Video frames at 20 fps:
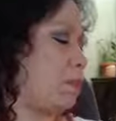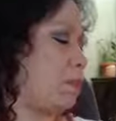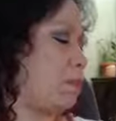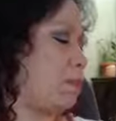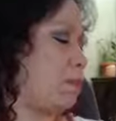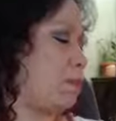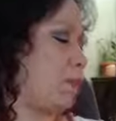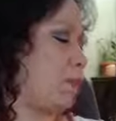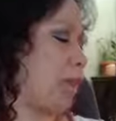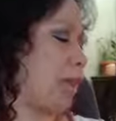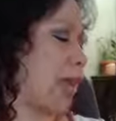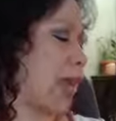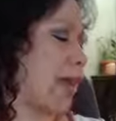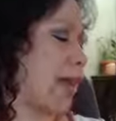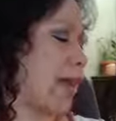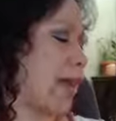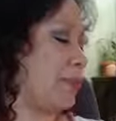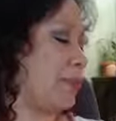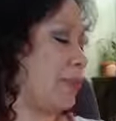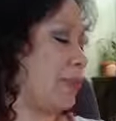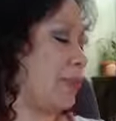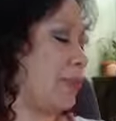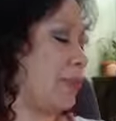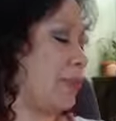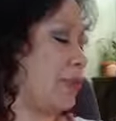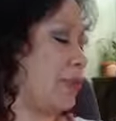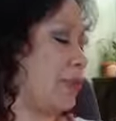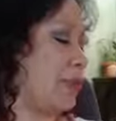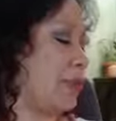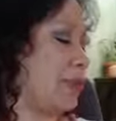Brabs, it
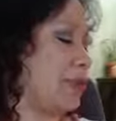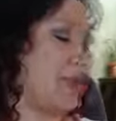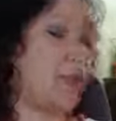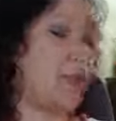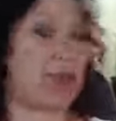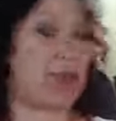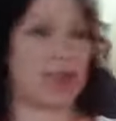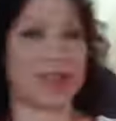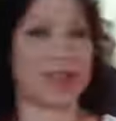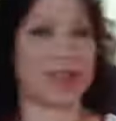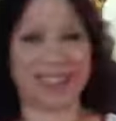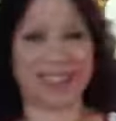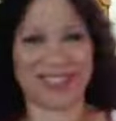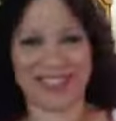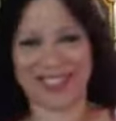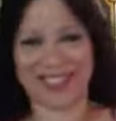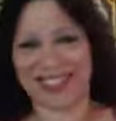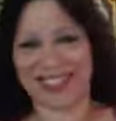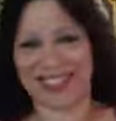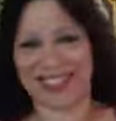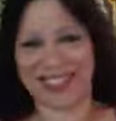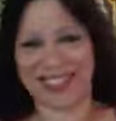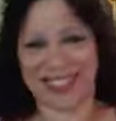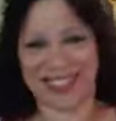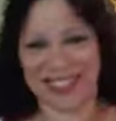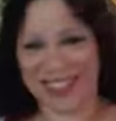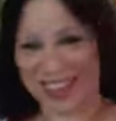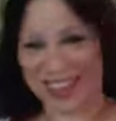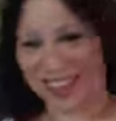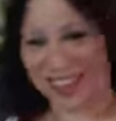looks like.
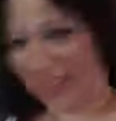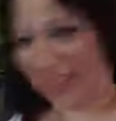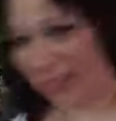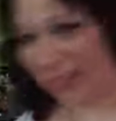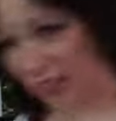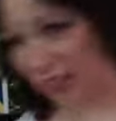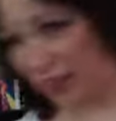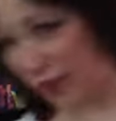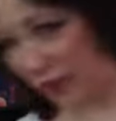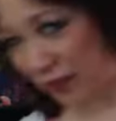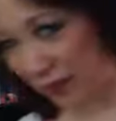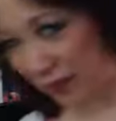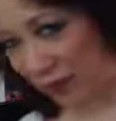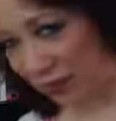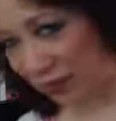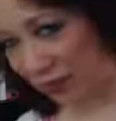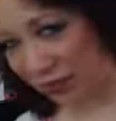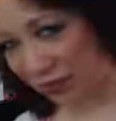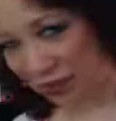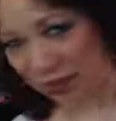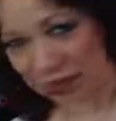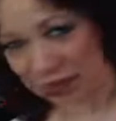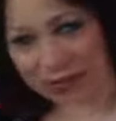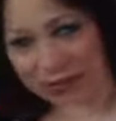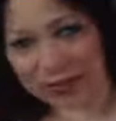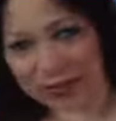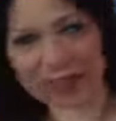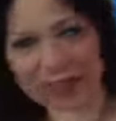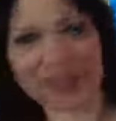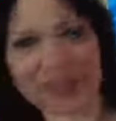Here it is if you're
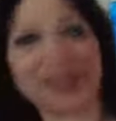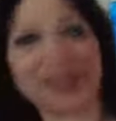interested.